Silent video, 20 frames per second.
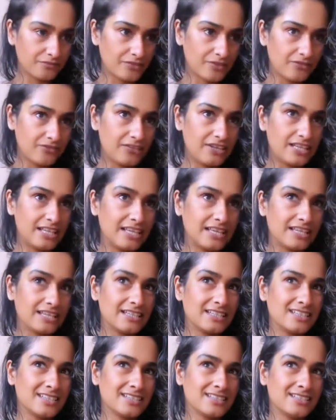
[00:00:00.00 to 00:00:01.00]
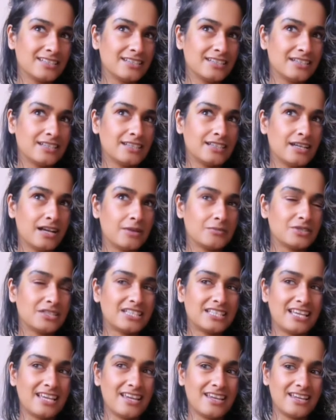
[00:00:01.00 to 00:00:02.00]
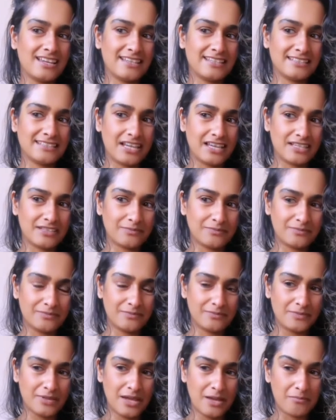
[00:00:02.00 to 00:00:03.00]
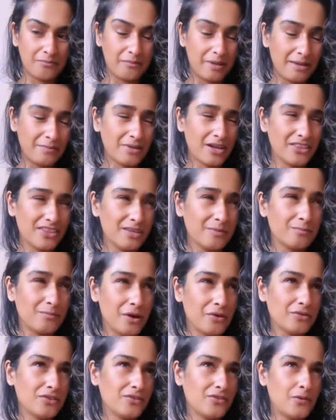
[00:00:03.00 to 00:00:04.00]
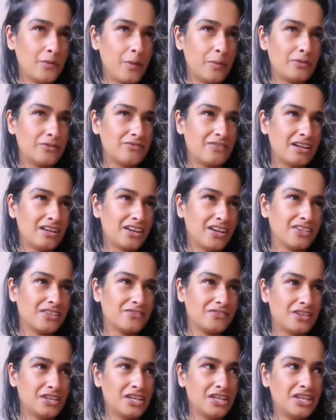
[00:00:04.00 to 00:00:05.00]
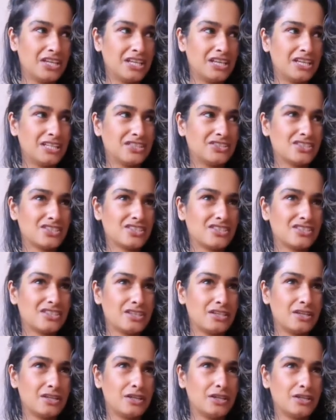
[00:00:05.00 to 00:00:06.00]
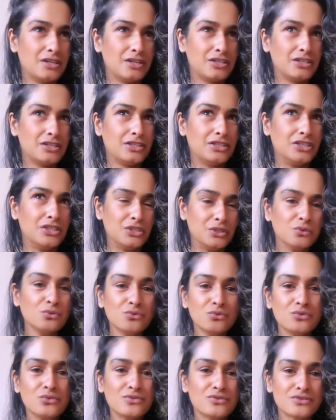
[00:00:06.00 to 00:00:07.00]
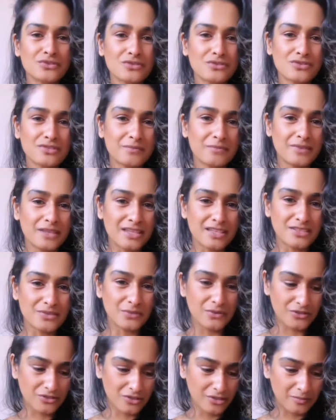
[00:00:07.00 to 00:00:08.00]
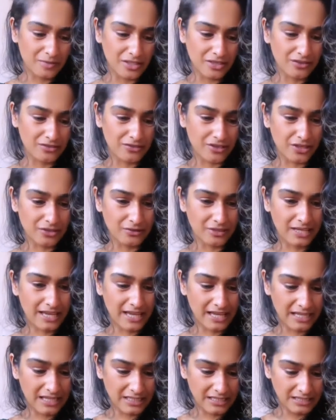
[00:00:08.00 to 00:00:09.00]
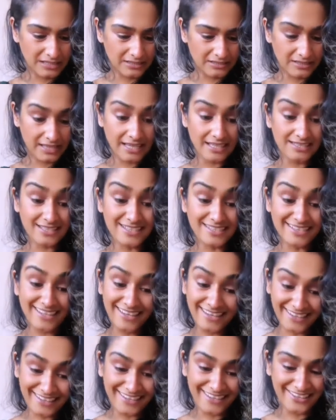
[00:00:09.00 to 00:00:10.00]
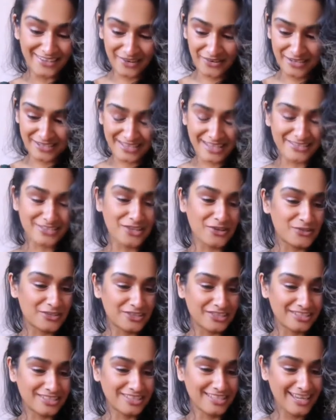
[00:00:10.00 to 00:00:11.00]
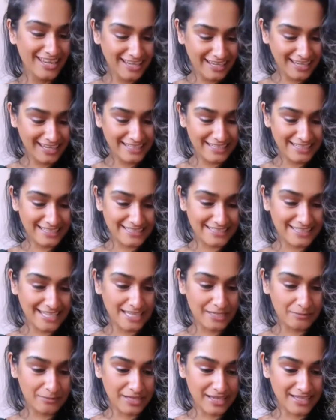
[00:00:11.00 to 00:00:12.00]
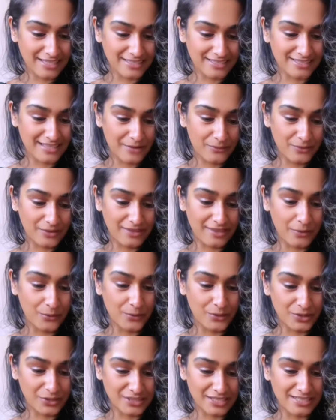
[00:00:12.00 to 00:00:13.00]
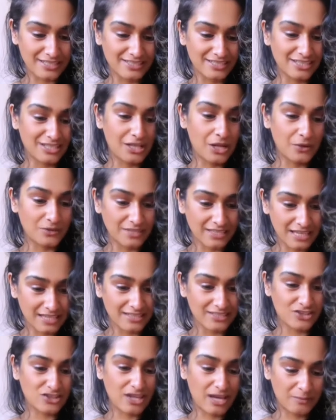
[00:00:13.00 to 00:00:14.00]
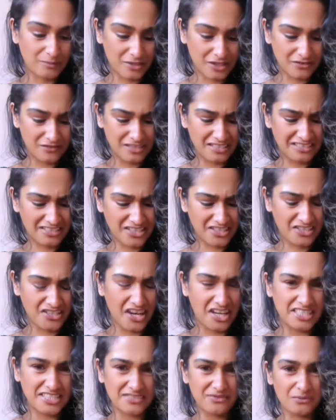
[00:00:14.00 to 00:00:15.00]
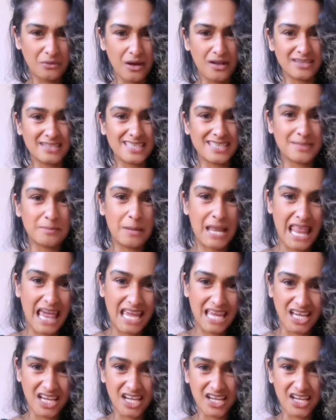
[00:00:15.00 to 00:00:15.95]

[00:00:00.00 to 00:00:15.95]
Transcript: feeling, I'm just here, like, maybe, I think both of you probably felt kind of just used or something is what's coming through. Okay, there is this healing going. That's so good. Healing is taking place that with that world energy, closing out this chapter of this like Knight of Wands player